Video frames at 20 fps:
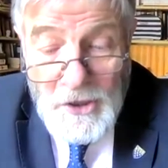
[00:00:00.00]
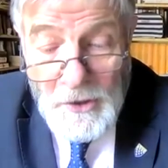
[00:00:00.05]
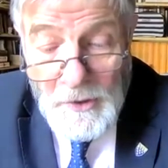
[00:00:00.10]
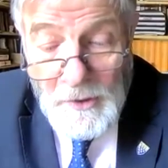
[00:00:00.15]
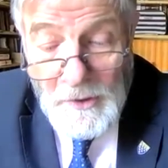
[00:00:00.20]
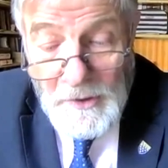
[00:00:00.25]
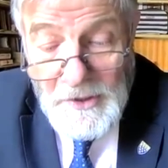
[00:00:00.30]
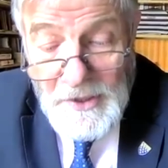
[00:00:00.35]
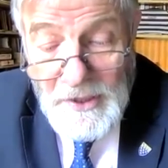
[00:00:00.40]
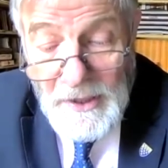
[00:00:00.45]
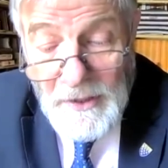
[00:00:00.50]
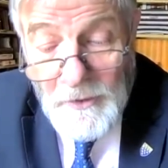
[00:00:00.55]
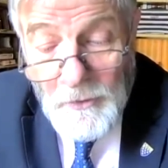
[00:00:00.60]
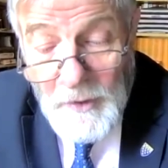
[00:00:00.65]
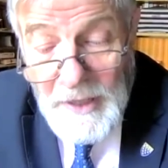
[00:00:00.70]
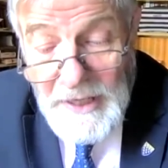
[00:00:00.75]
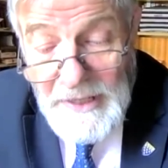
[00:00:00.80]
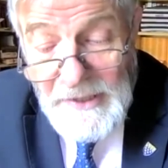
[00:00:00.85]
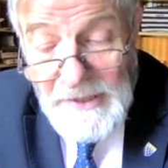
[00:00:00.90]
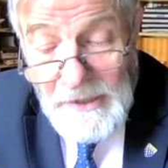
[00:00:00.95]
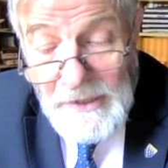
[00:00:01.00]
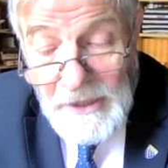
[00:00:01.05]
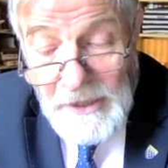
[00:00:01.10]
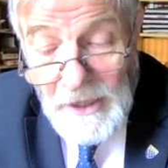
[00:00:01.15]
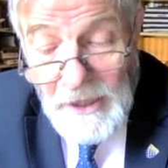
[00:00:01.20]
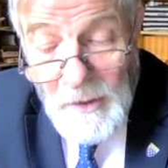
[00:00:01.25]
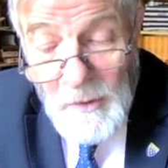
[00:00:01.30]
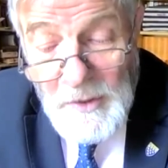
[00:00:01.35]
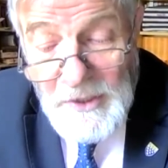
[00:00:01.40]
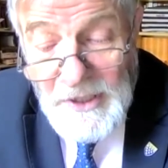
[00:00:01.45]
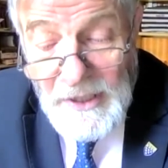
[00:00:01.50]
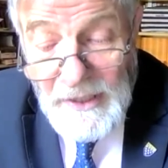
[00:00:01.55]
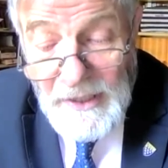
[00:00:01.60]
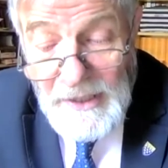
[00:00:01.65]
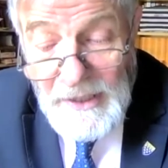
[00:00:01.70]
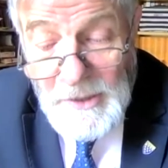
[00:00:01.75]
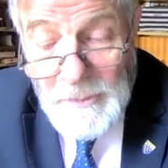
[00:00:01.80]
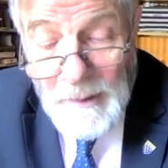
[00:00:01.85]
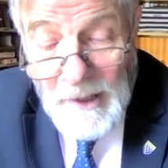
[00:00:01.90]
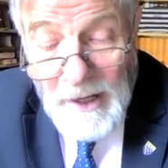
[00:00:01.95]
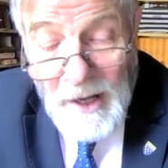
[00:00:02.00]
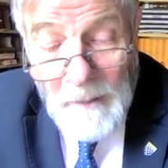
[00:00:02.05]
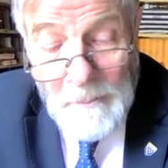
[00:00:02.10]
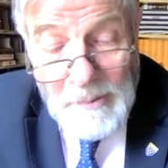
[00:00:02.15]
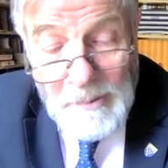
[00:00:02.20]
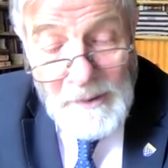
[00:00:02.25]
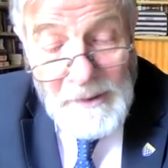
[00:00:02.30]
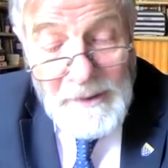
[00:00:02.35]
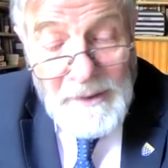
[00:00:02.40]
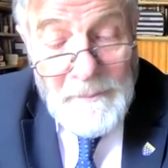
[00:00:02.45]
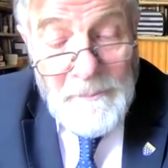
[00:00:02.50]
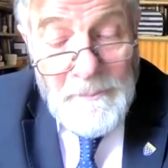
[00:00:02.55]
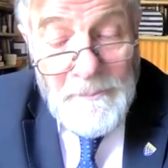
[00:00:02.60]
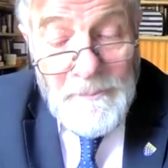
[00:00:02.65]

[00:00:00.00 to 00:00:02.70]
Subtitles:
Church in Greece is losing its monopoly